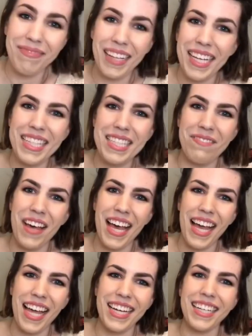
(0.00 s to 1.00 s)
It's
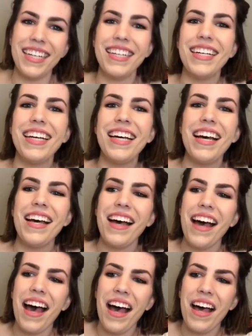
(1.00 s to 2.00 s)
fine.
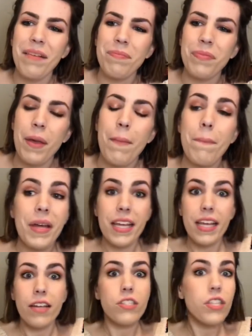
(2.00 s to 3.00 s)
But
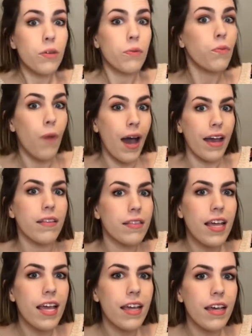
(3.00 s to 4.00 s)
here's the wild
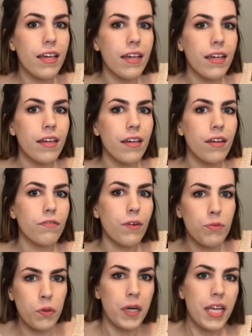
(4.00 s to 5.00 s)
thing.
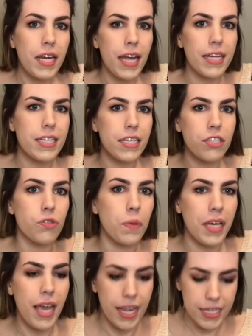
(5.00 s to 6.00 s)
From 2019 to
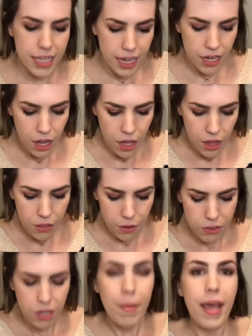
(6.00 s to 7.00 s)
2018,
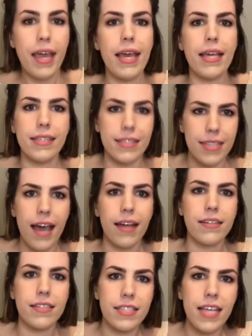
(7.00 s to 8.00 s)
those are my
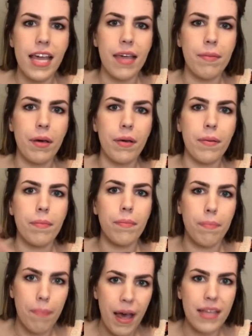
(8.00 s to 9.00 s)
exact same
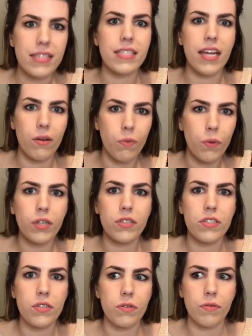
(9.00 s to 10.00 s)
best and
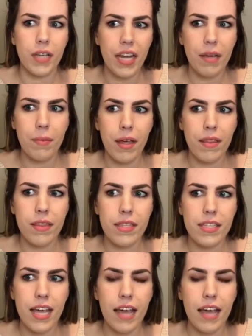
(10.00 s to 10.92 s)
worst reading months.